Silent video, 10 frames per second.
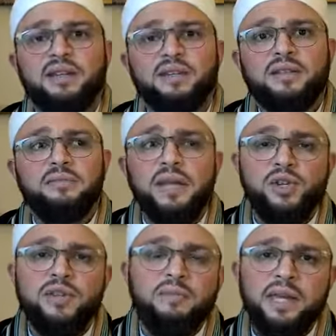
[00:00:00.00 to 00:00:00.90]
to make
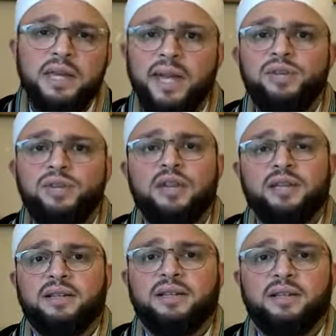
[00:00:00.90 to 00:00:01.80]
sure they're being
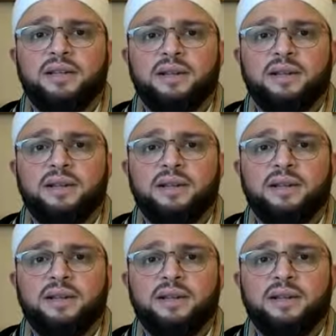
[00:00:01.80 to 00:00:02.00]
educated.